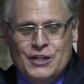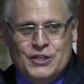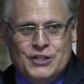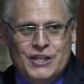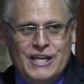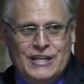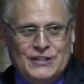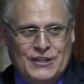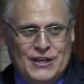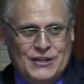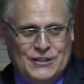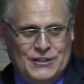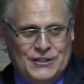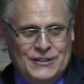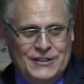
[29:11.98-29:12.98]

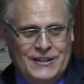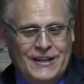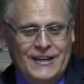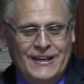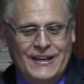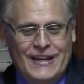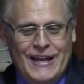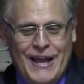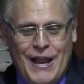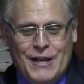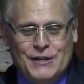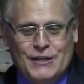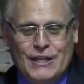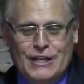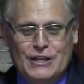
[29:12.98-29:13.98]
Jesus
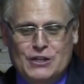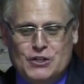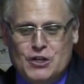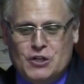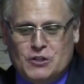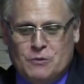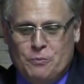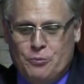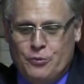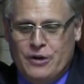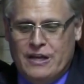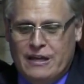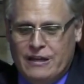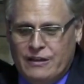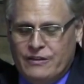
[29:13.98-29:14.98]
didn't just
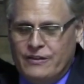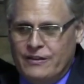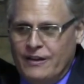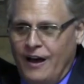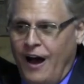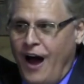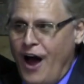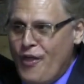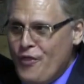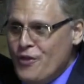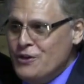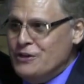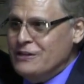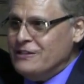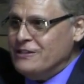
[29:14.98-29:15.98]
breathe on
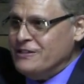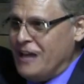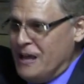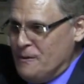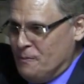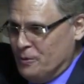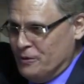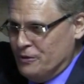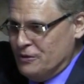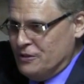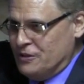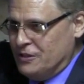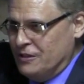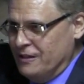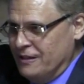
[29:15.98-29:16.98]
the
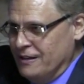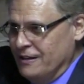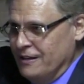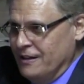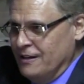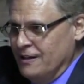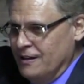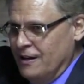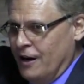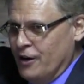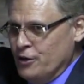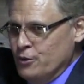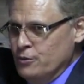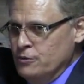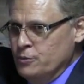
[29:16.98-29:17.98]
disciples. Are
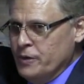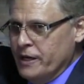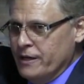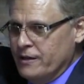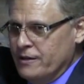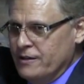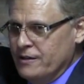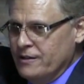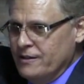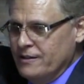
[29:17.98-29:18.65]
you awake?